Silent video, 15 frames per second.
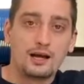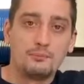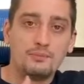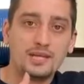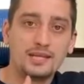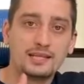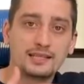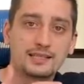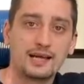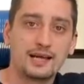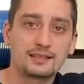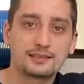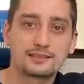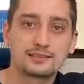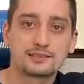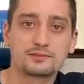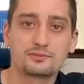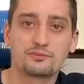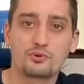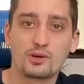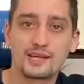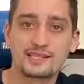meaning that,
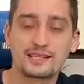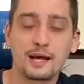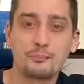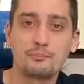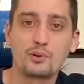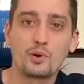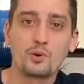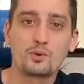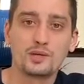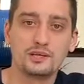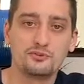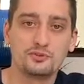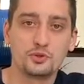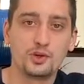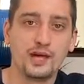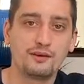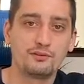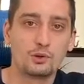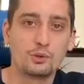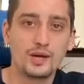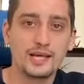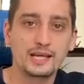for example, if you have
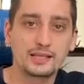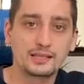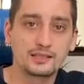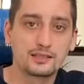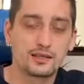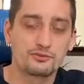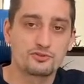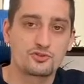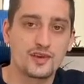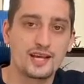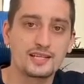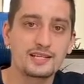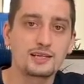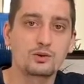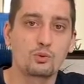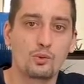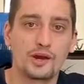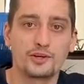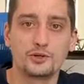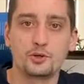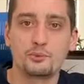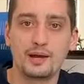a week of trading
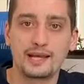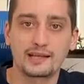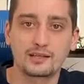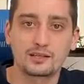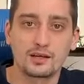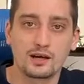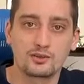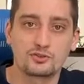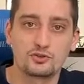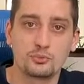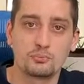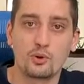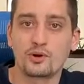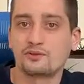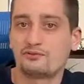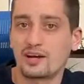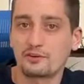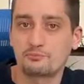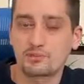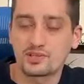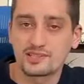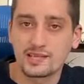where you make a
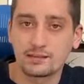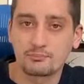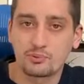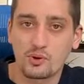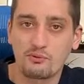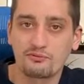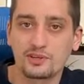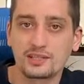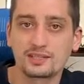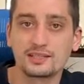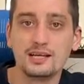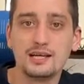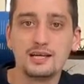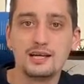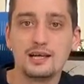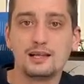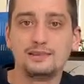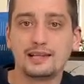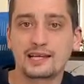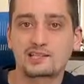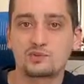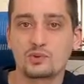2.5% profit,
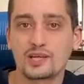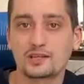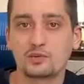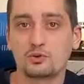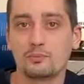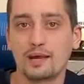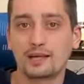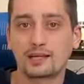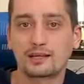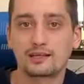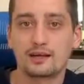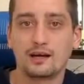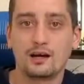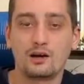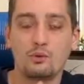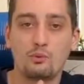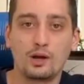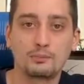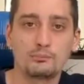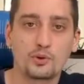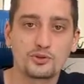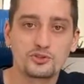next week you make a
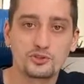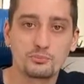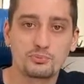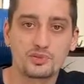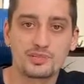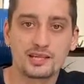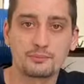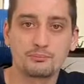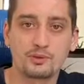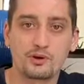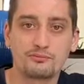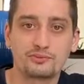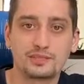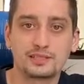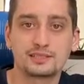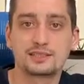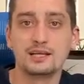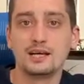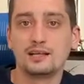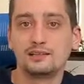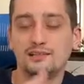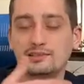1.2% profit,
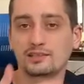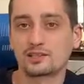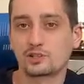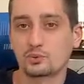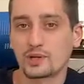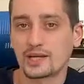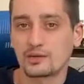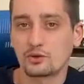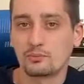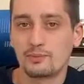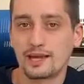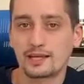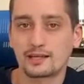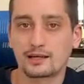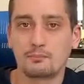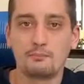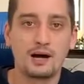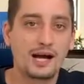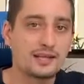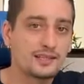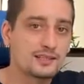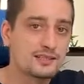the third week you make a
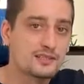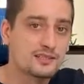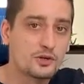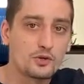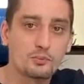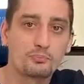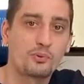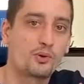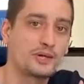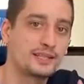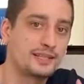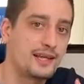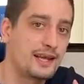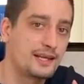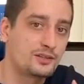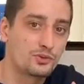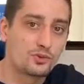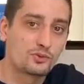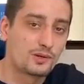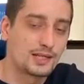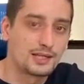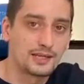minus 0.8
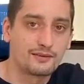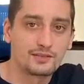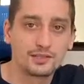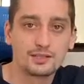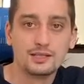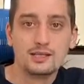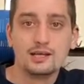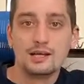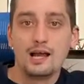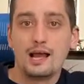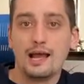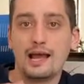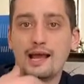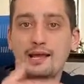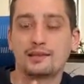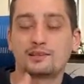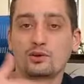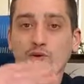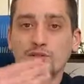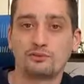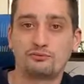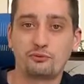or whatever, and
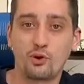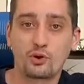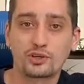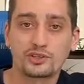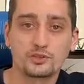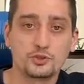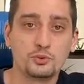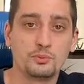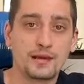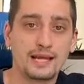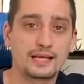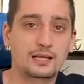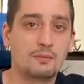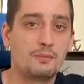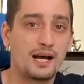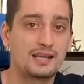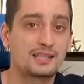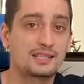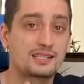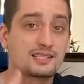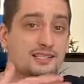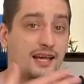on the fourth you make a
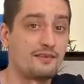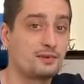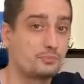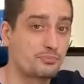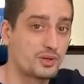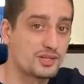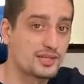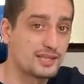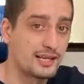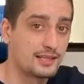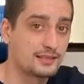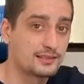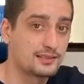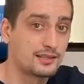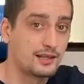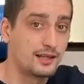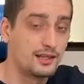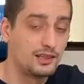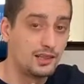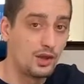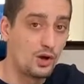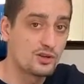minus 7%
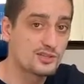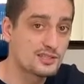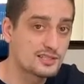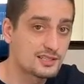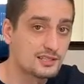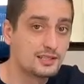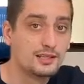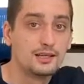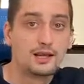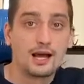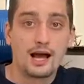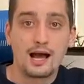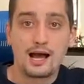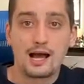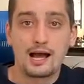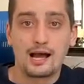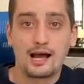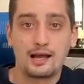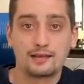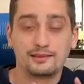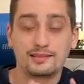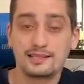loss,
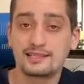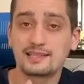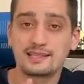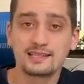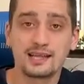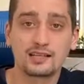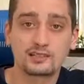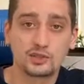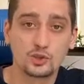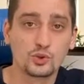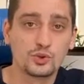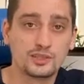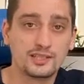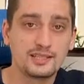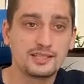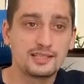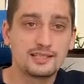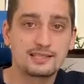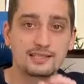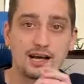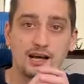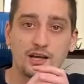this is not good. This
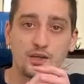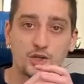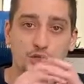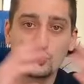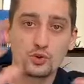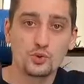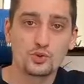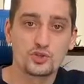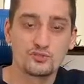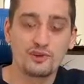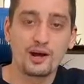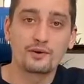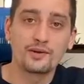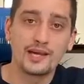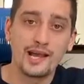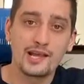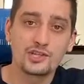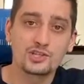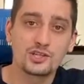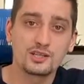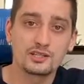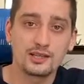is a huge
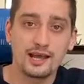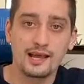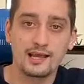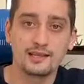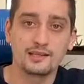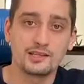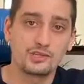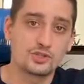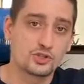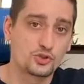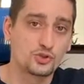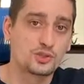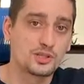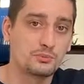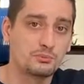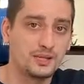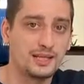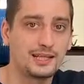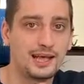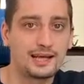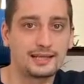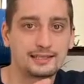variation and it shouldn't be
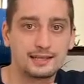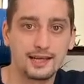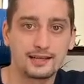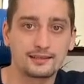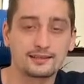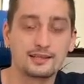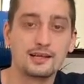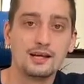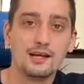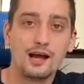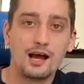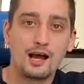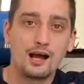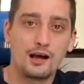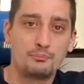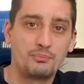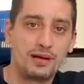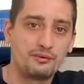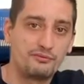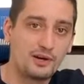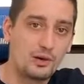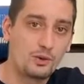like that. By
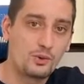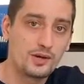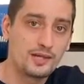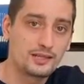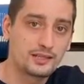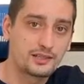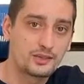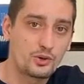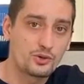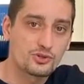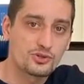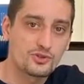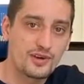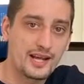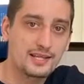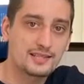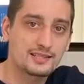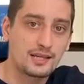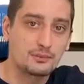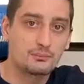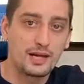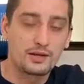following your trades
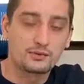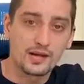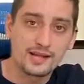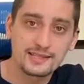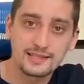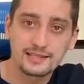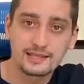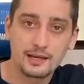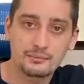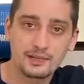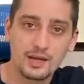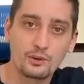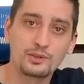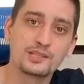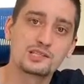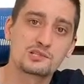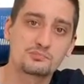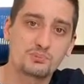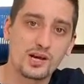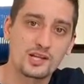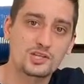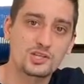and by writing them down in a
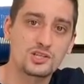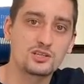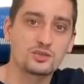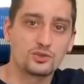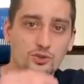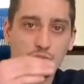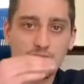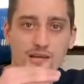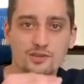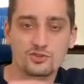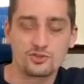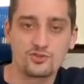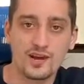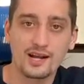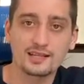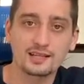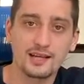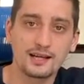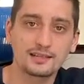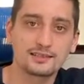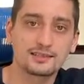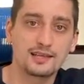spreadsheet, you can track
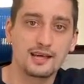that